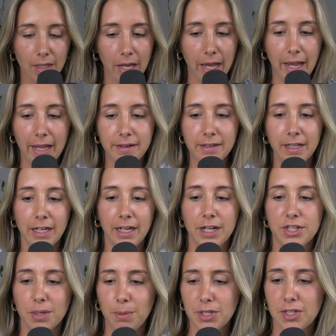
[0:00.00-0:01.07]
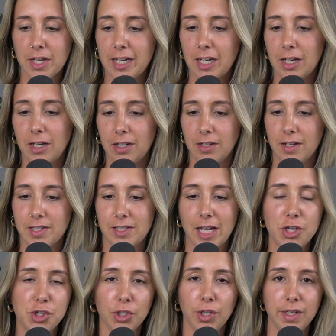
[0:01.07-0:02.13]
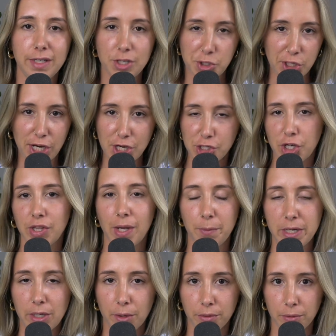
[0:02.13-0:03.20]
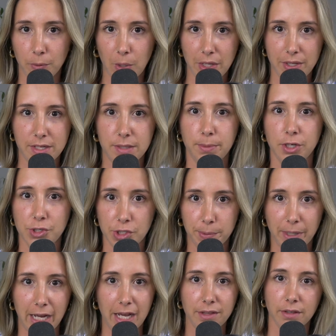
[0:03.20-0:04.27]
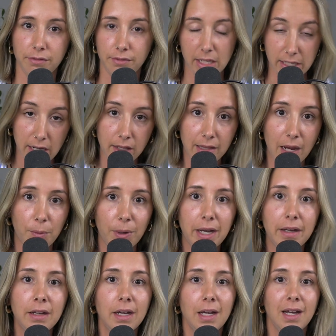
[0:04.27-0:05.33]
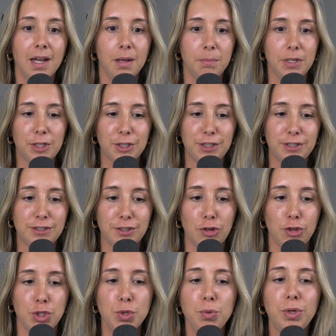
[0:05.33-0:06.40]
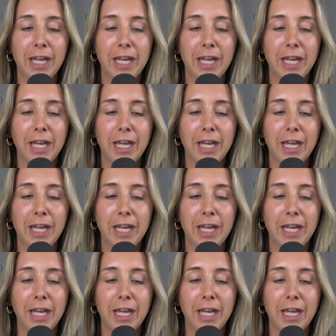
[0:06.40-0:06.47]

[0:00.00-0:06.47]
And it's almost like a essential initiation that we go through on this spiritual path of thinking that way, because you